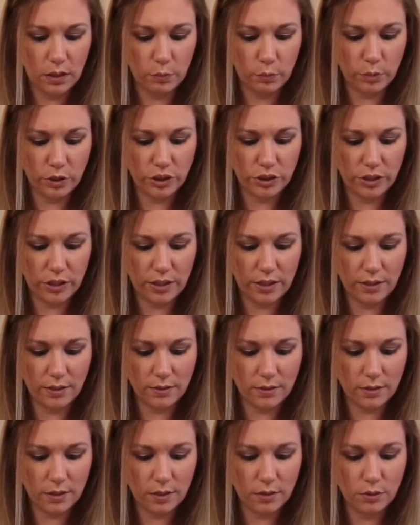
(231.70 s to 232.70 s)
which
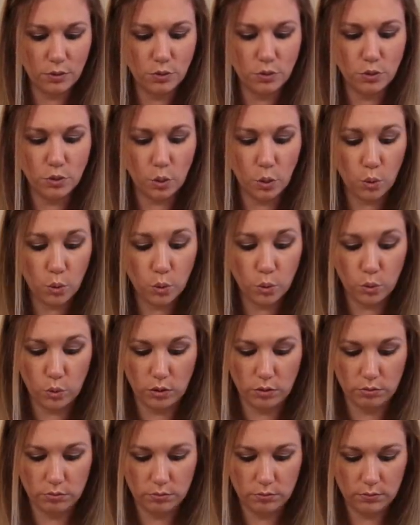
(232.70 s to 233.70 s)
is so
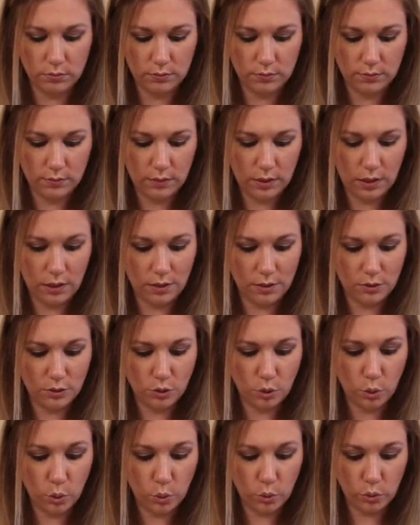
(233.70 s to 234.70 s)
cool.
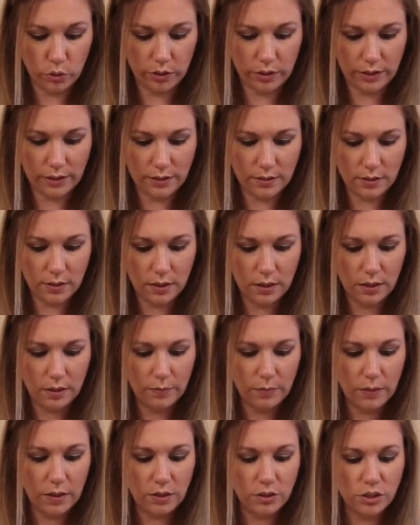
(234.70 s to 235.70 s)
So cool, guys.
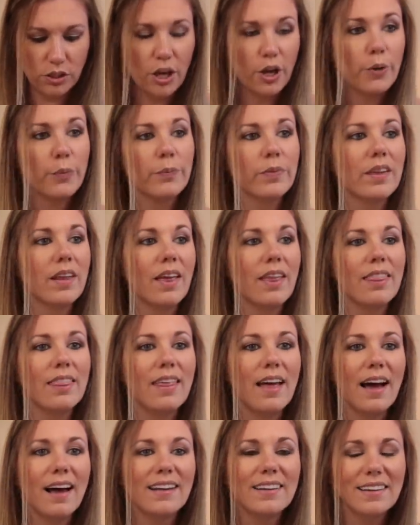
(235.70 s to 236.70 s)
So
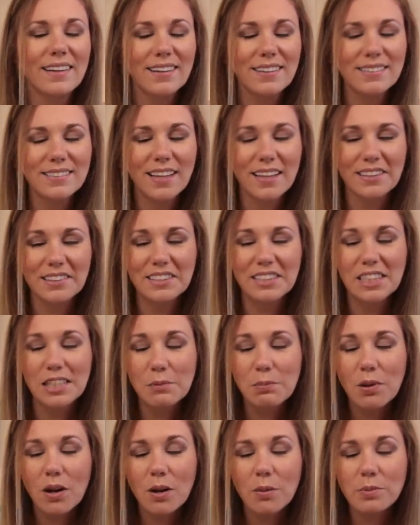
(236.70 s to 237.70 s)
that is
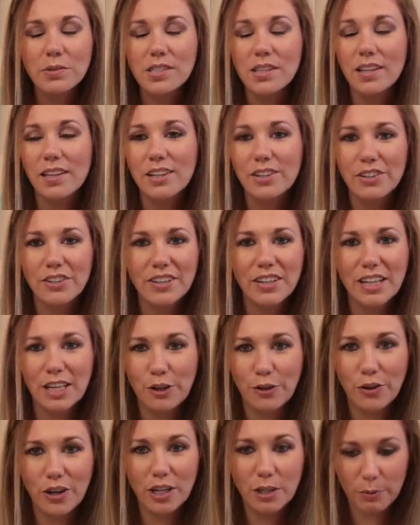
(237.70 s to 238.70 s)
LED bulbs. They are
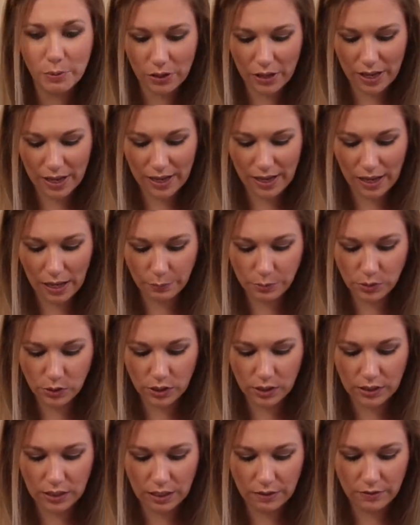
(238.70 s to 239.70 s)
incredible. I
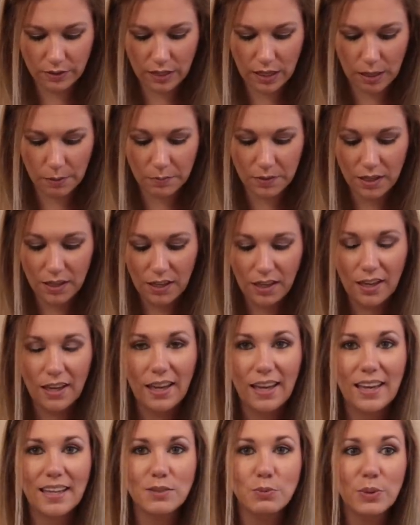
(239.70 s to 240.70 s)
absolutely love them.
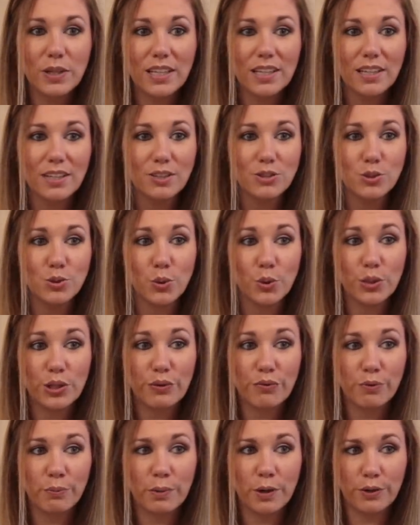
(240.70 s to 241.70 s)
And we can control
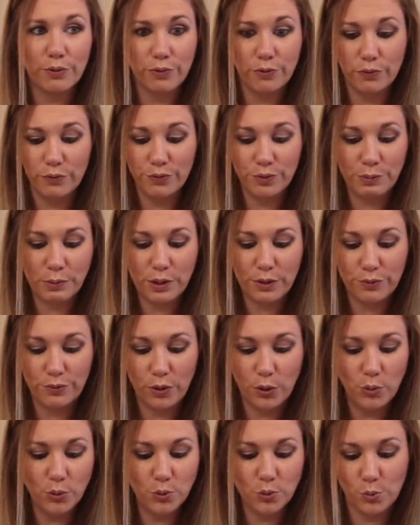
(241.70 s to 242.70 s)
it from our from our
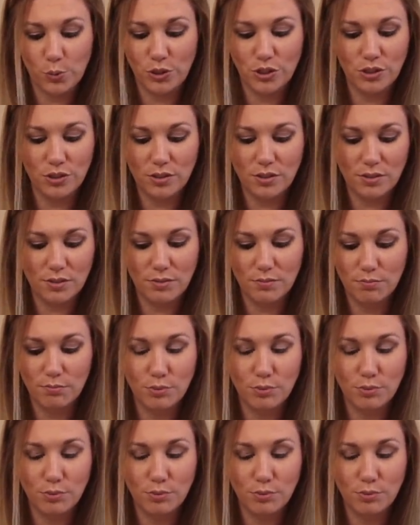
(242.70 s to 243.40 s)
phones, which is